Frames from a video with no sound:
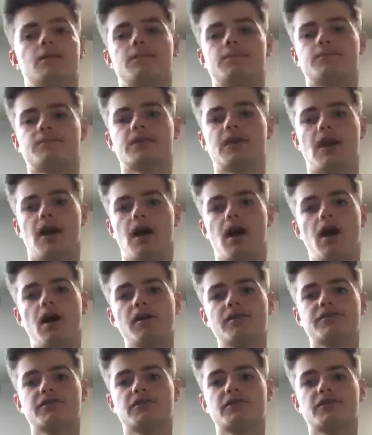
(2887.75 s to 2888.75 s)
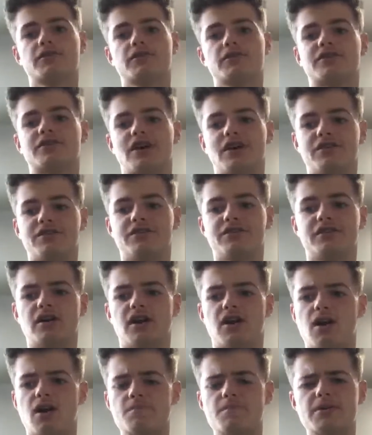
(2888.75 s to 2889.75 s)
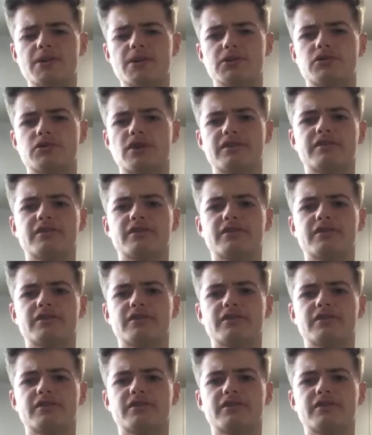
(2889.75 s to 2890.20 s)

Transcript: yeah, Arsenal versus Chelsea. I'd be interested to